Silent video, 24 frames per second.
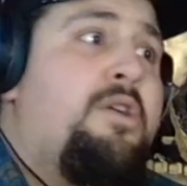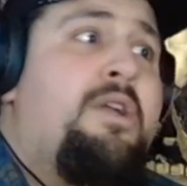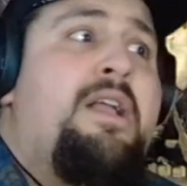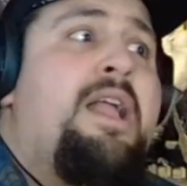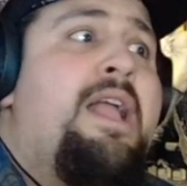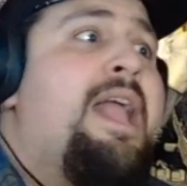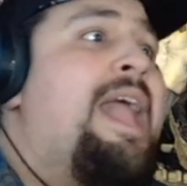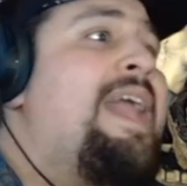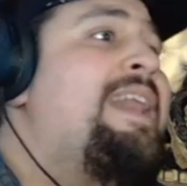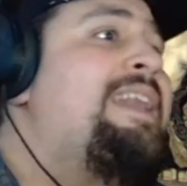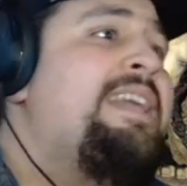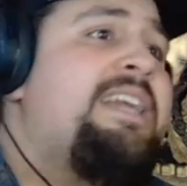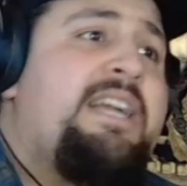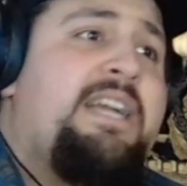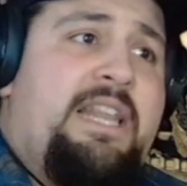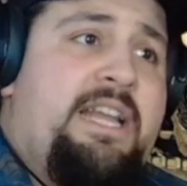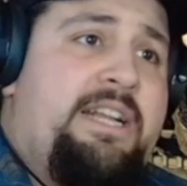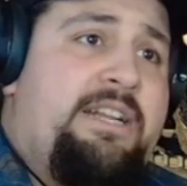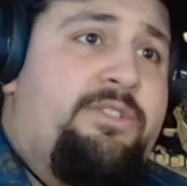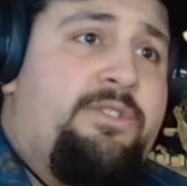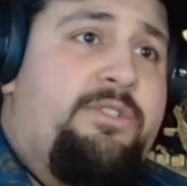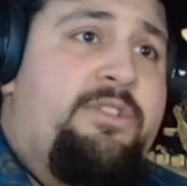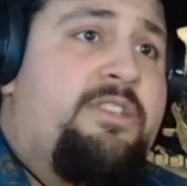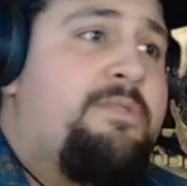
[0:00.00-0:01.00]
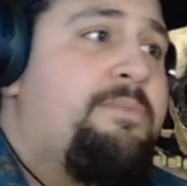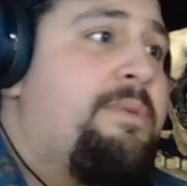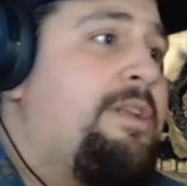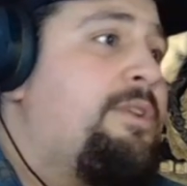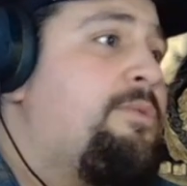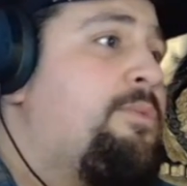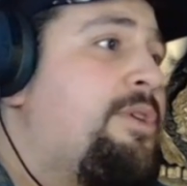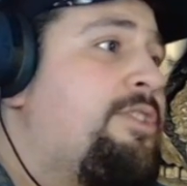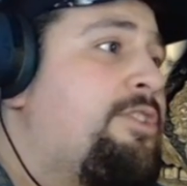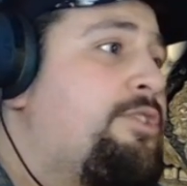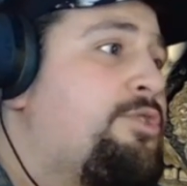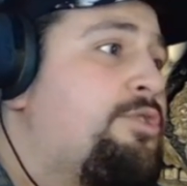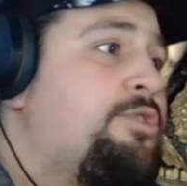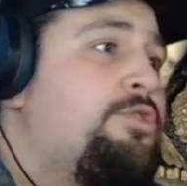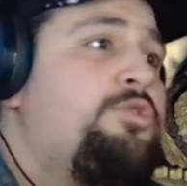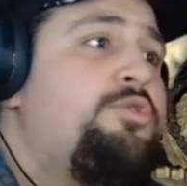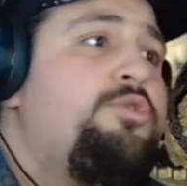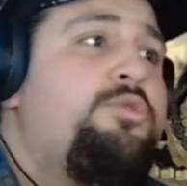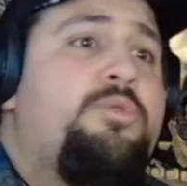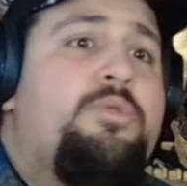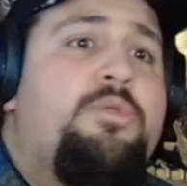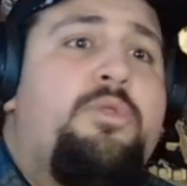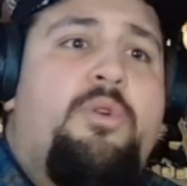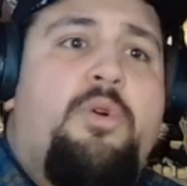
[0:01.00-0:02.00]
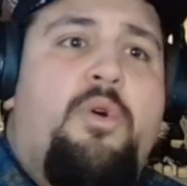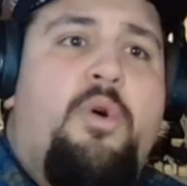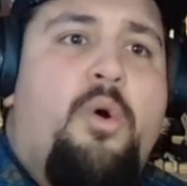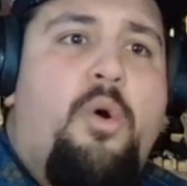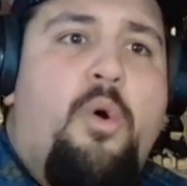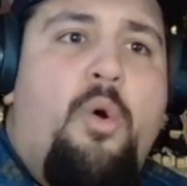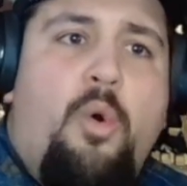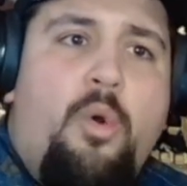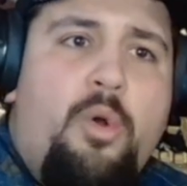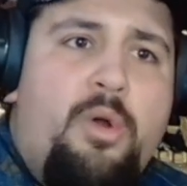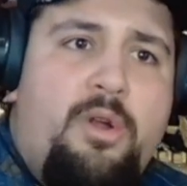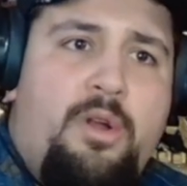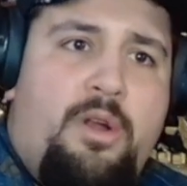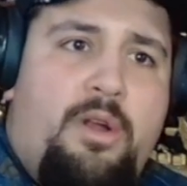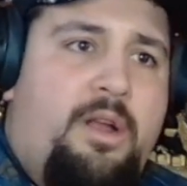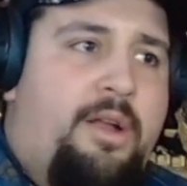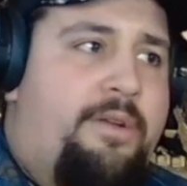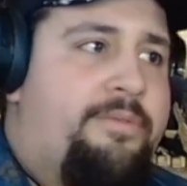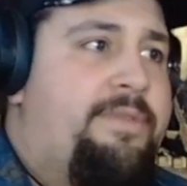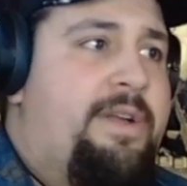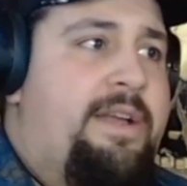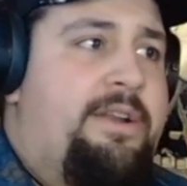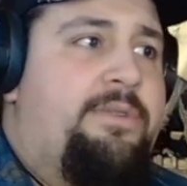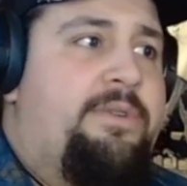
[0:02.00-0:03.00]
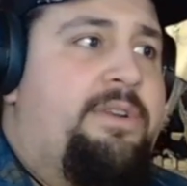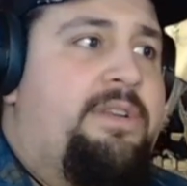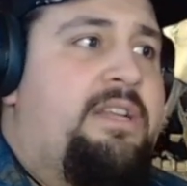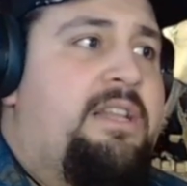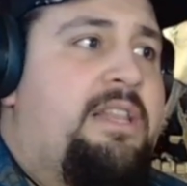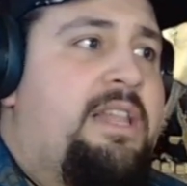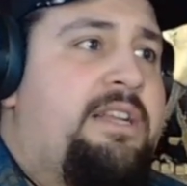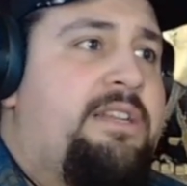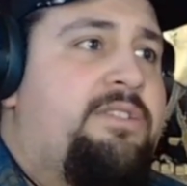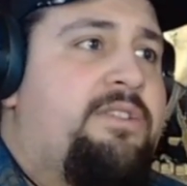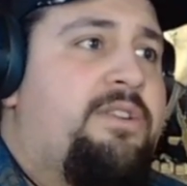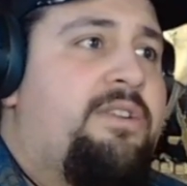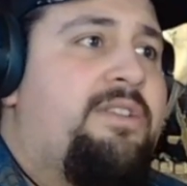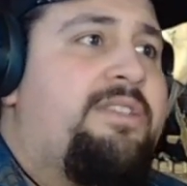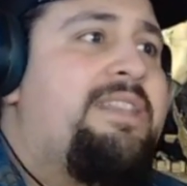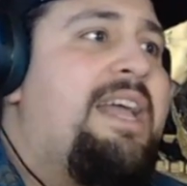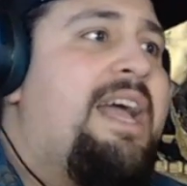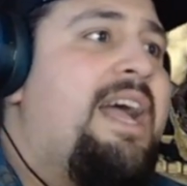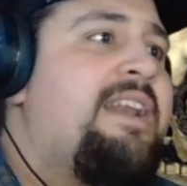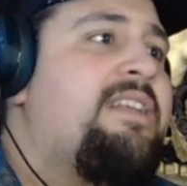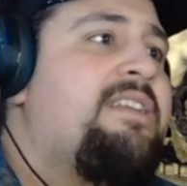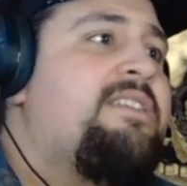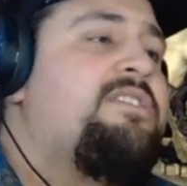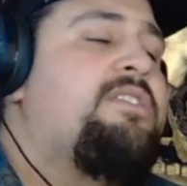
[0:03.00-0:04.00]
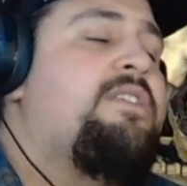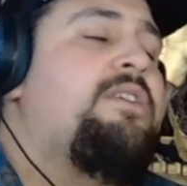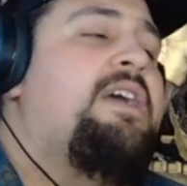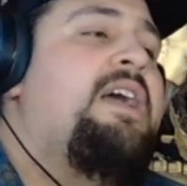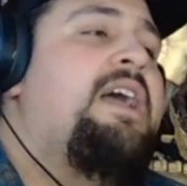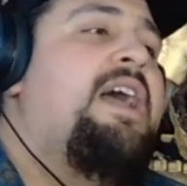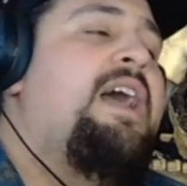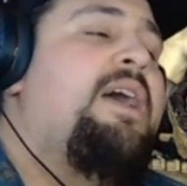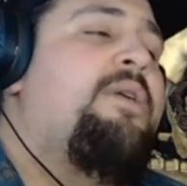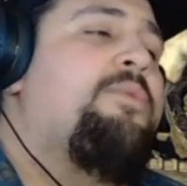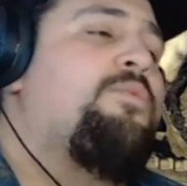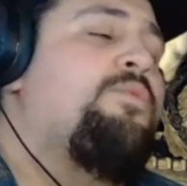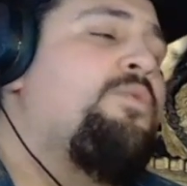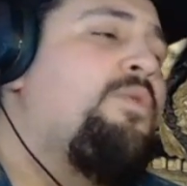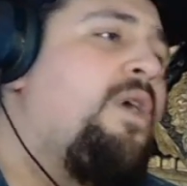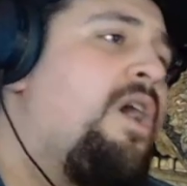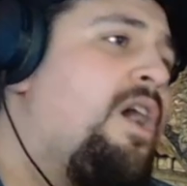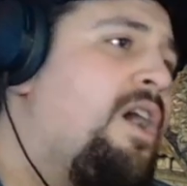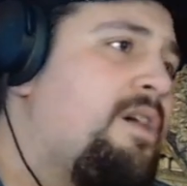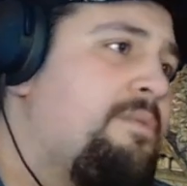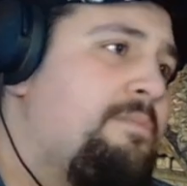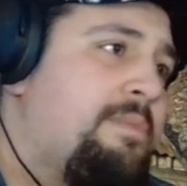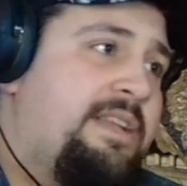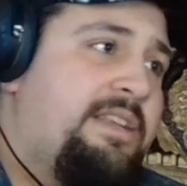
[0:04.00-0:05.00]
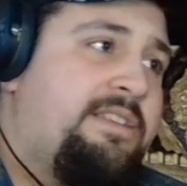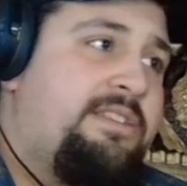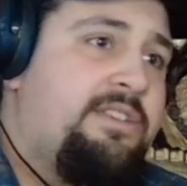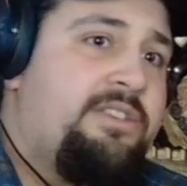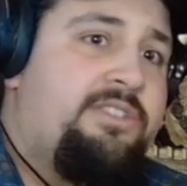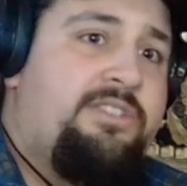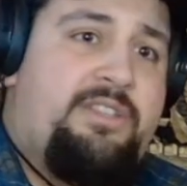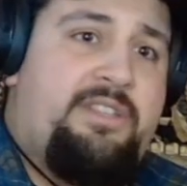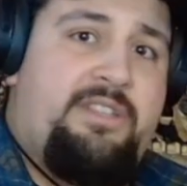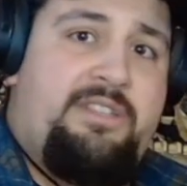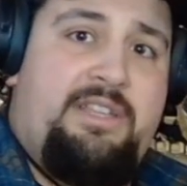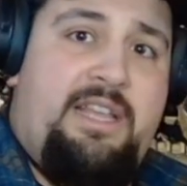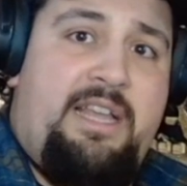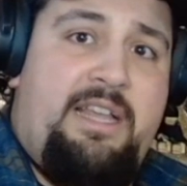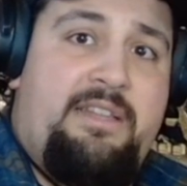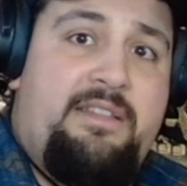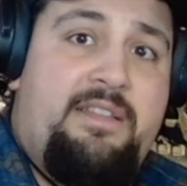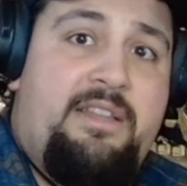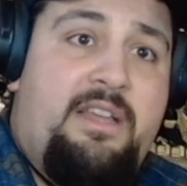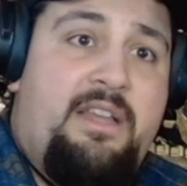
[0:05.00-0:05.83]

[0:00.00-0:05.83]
Any collector, doesn't matter whether you're new or a veteran collector. That is the wrong message to send.